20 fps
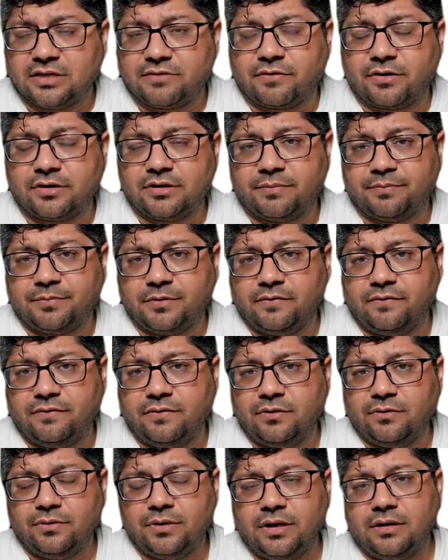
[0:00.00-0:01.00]
For example, if
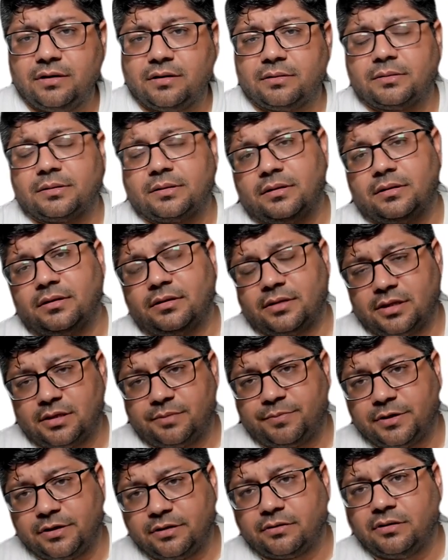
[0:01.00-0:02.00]
you need a
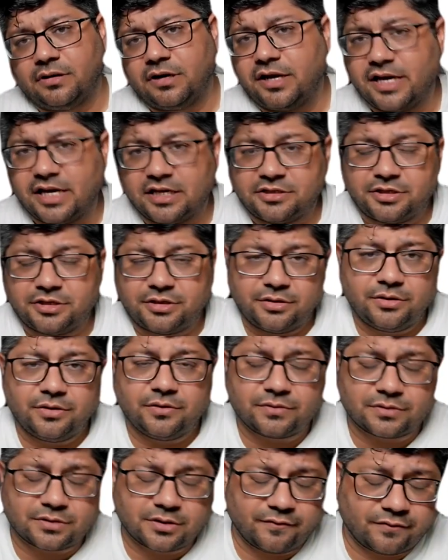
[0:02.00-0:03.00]
particular gadget to
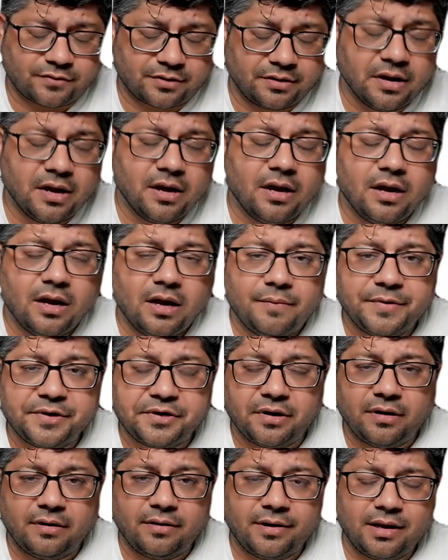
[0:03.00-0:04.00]
use different
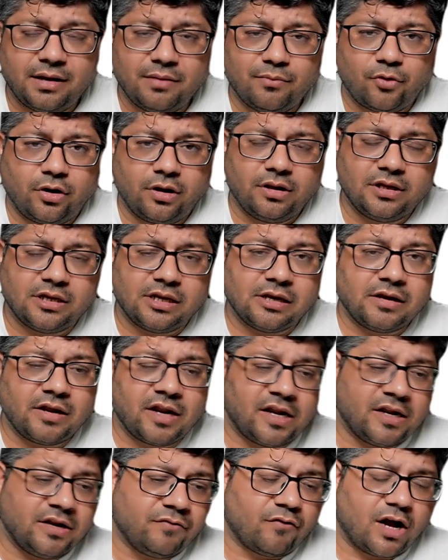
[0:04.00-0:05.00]
machine learning model in an
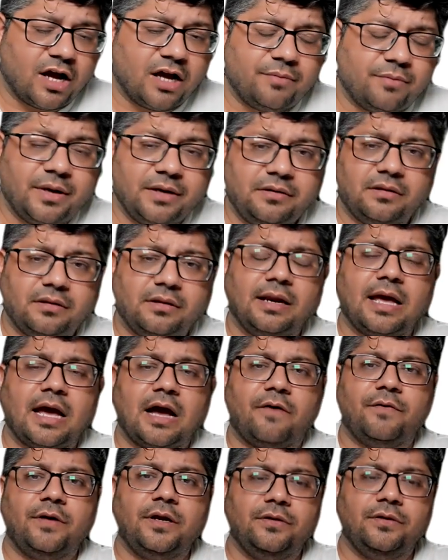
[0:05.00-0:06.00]
environment, then
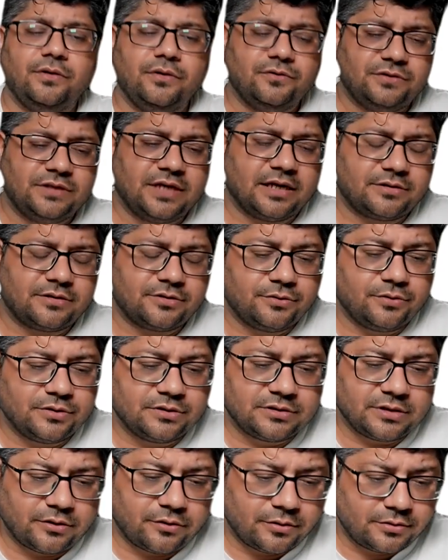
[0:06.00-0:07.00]
how would you use that? So those
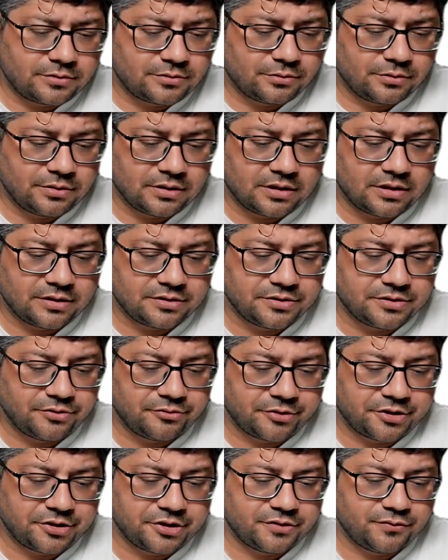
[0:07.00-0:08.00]
are also the
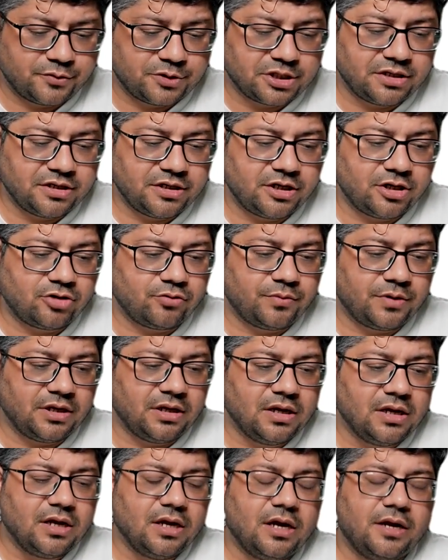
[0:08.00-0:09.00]
considerations which are needed to be
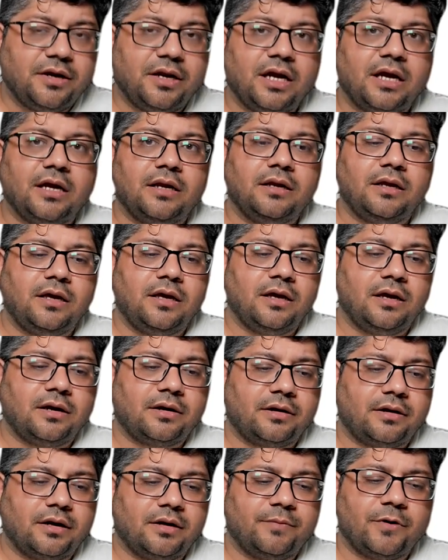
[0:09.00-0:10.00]
taken
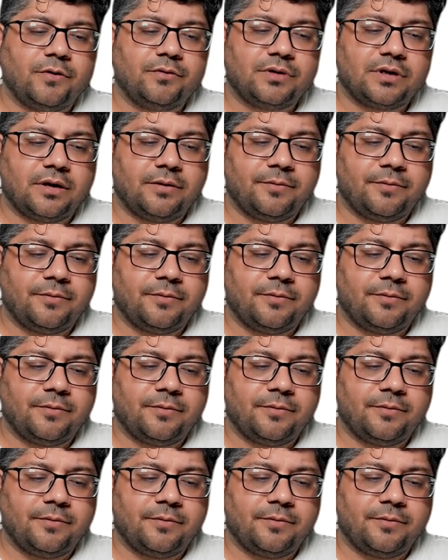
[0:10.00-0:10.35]
care about.